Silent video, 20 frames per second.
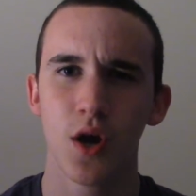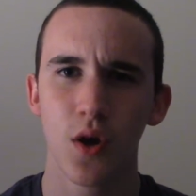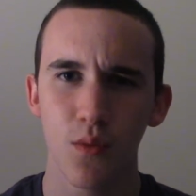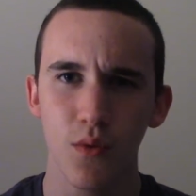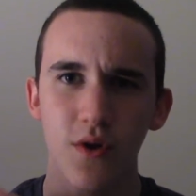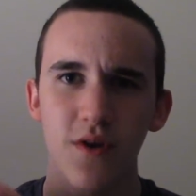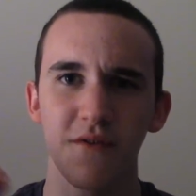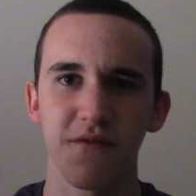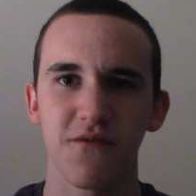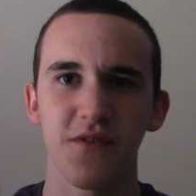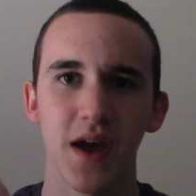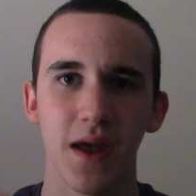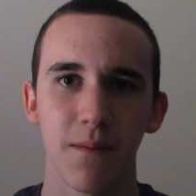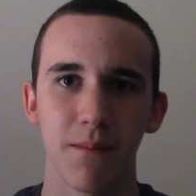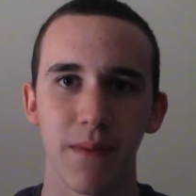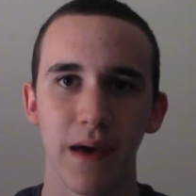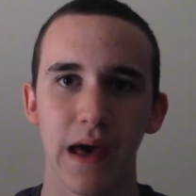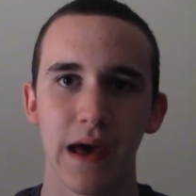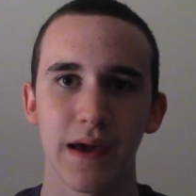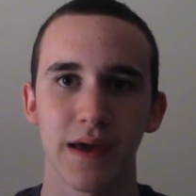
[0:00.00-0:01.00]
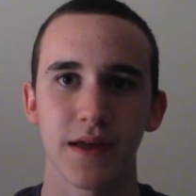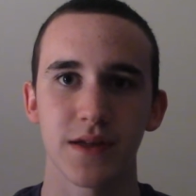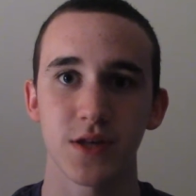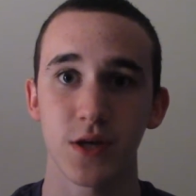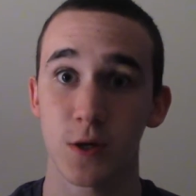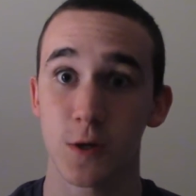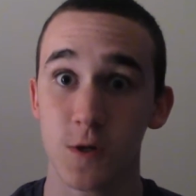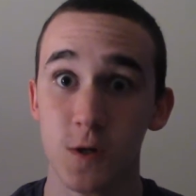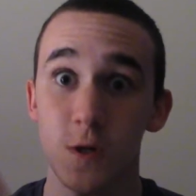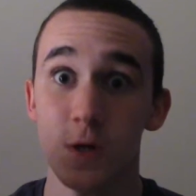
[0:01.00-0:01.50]
we're going to fight back, and it's
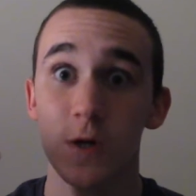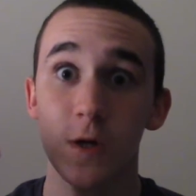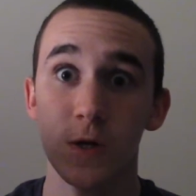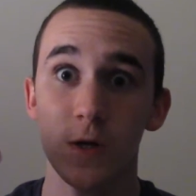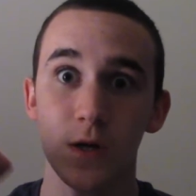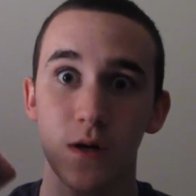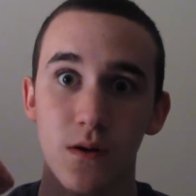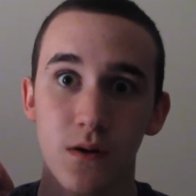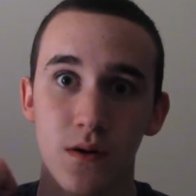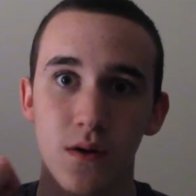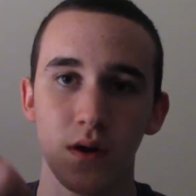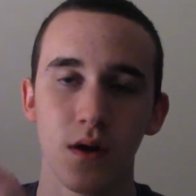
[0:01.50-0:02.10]
like, yeah!